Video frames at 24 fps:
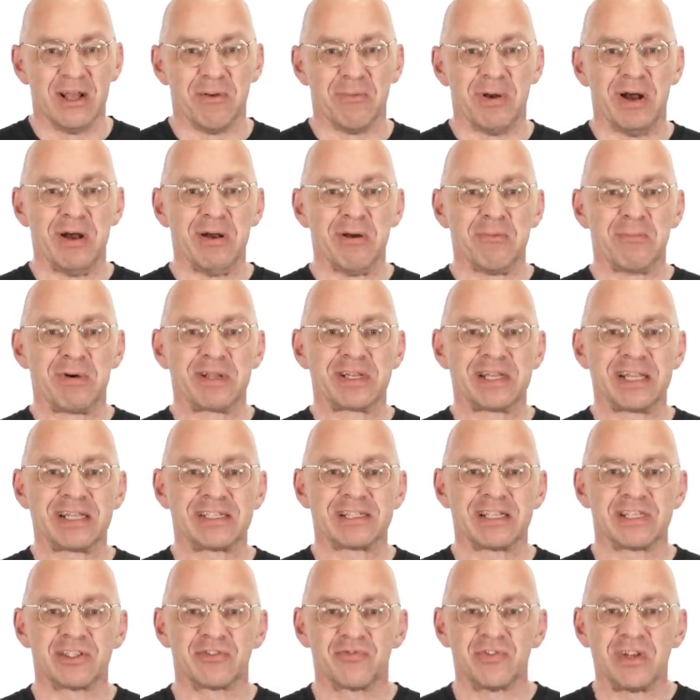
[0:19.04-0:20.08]
but there's
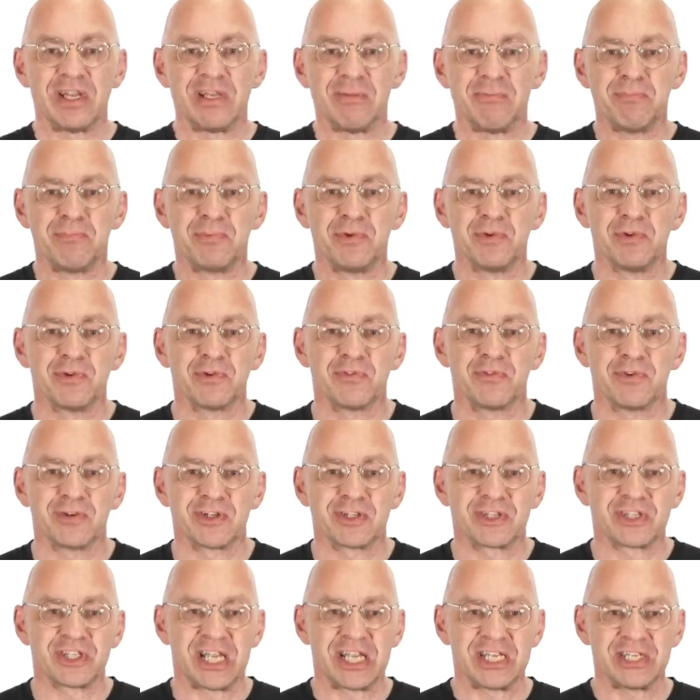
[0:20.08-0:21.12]
this really beautiful
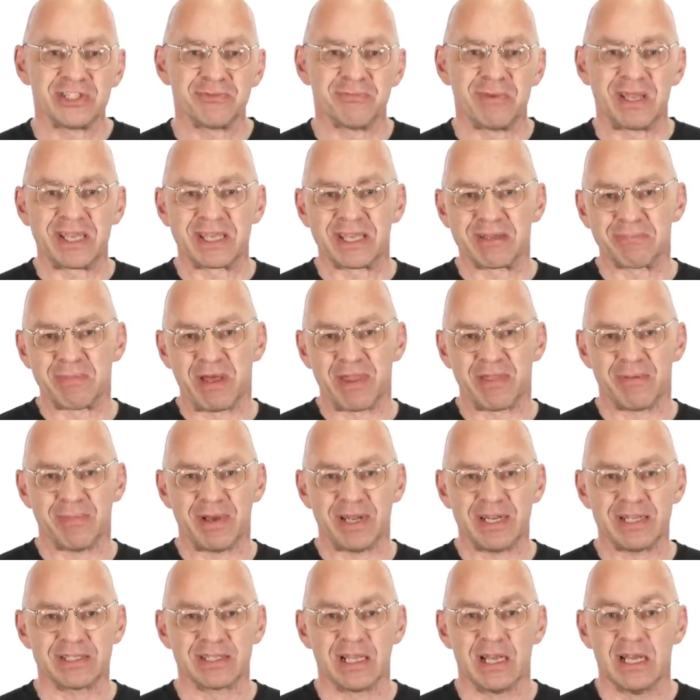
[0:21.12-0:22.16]
change-making
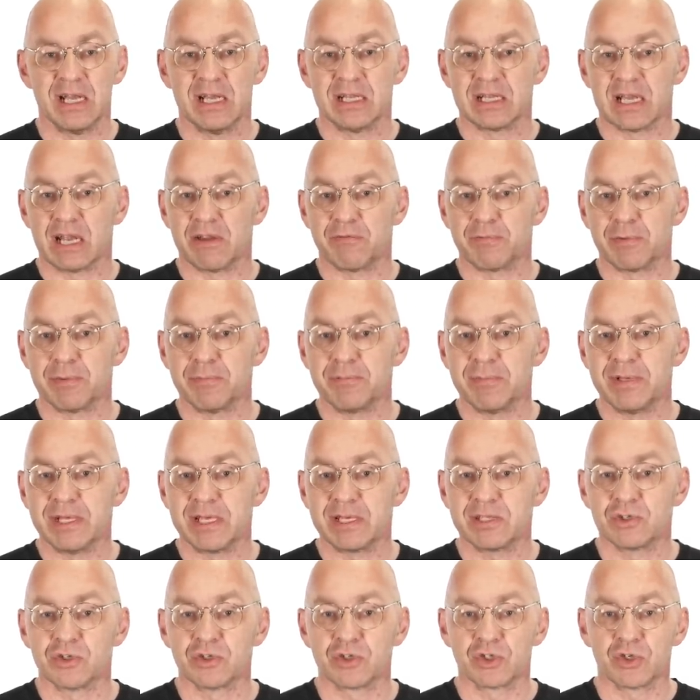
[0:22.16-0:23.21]
mathematics that I've been
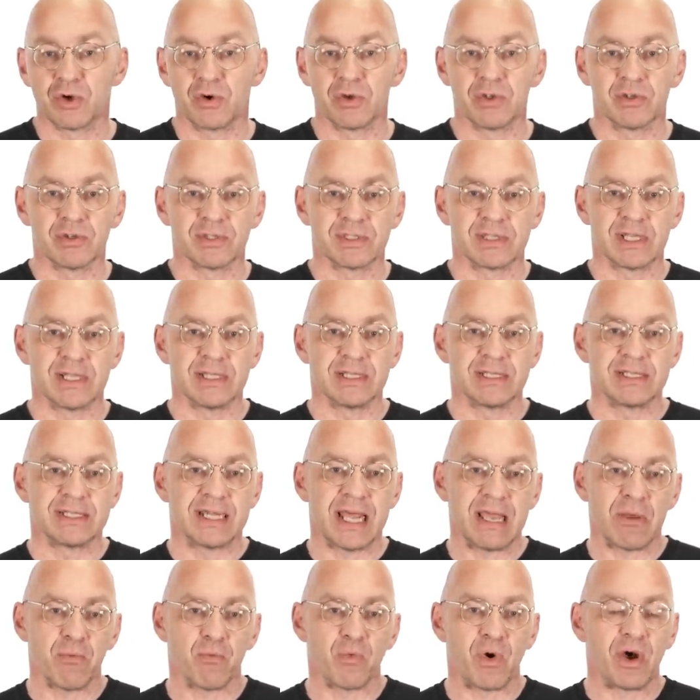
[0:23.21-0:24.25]
meaning to show you since
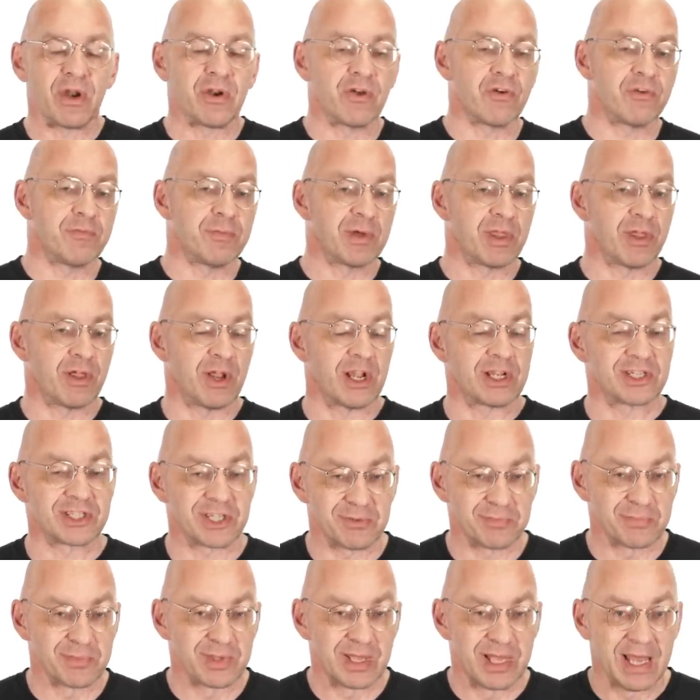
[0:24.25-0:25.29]
day one of Mathologer.
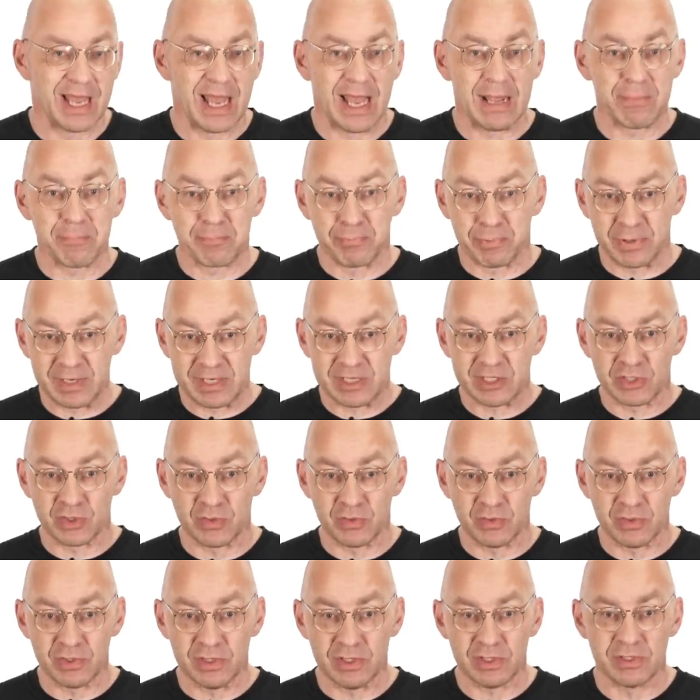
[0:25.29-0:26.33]
And pretty
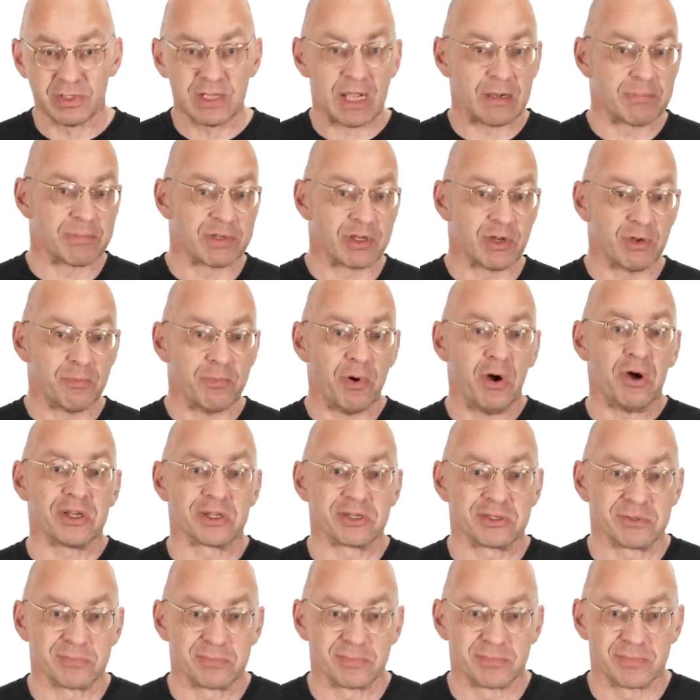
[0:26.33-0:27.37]
soon there'll be no
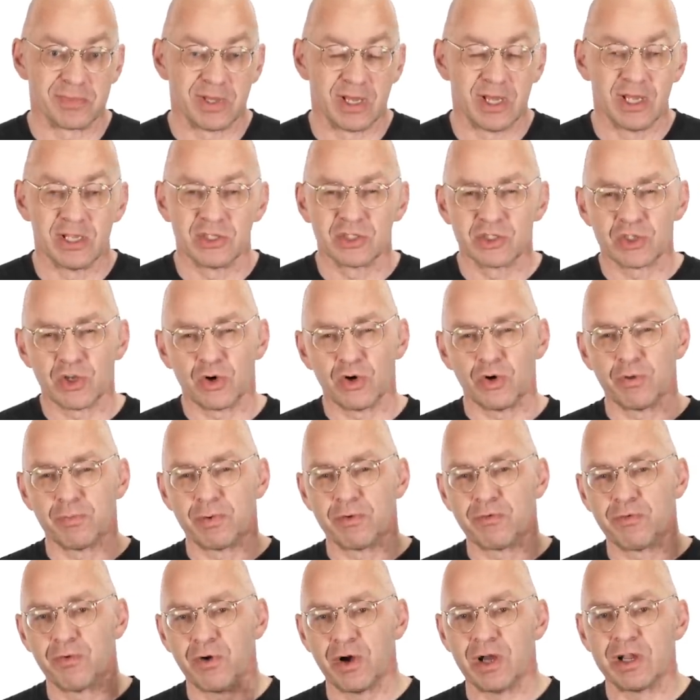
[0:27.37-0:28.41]
point. So
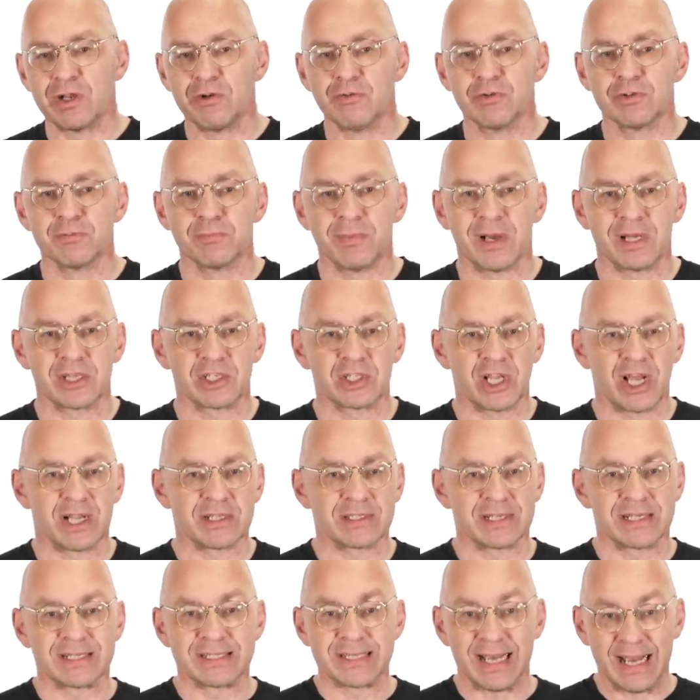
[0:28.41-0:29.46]
before I lose my
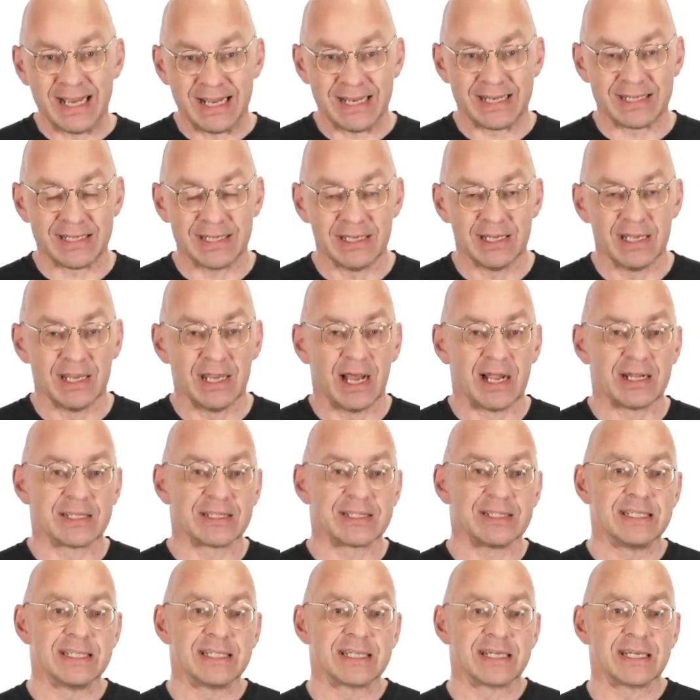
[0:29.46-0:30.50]
chance entirely, I'll
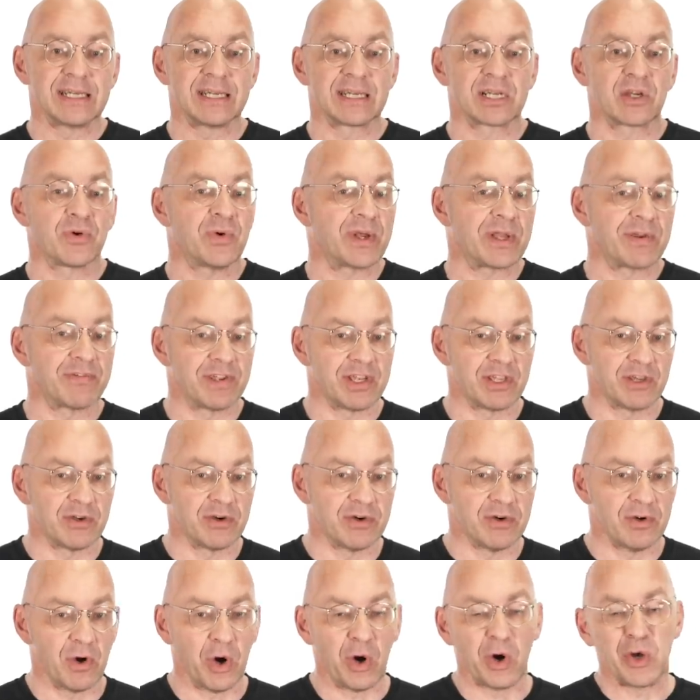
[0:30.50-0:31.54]
sneak in a quick
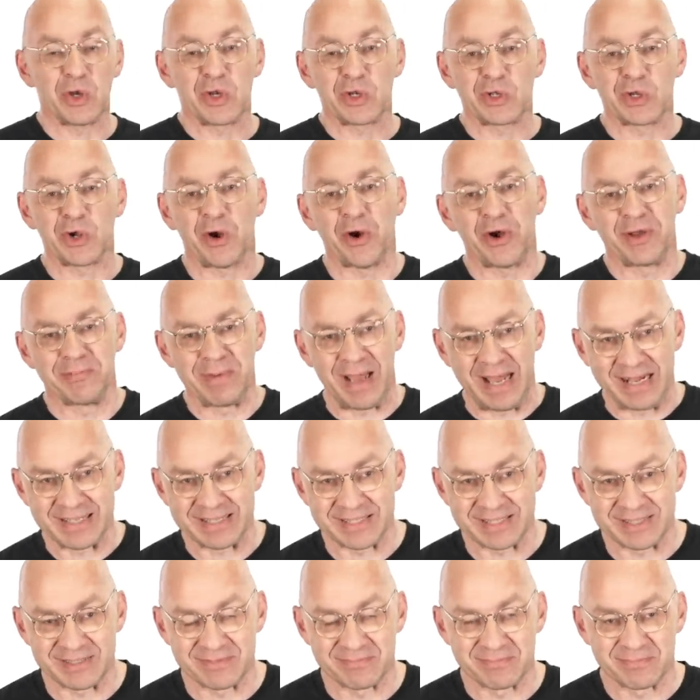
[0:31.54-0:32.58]
video on coin
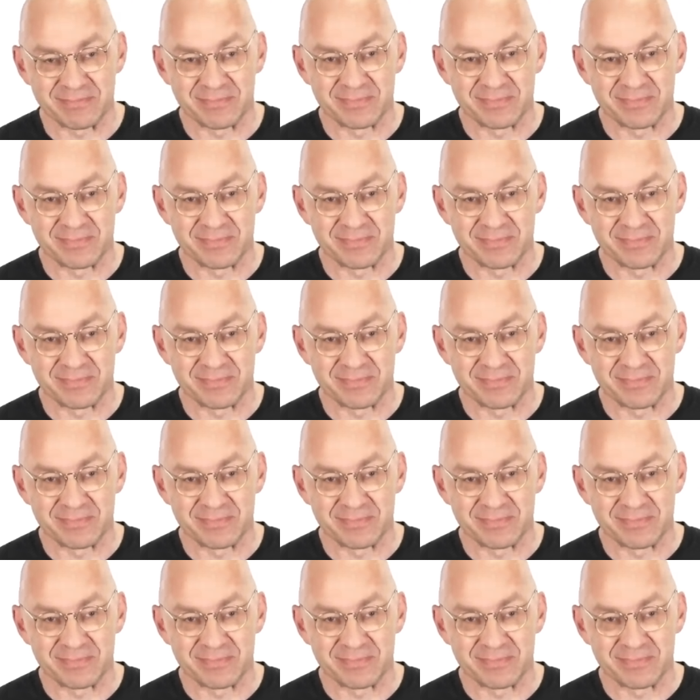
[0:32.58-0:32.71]
maths.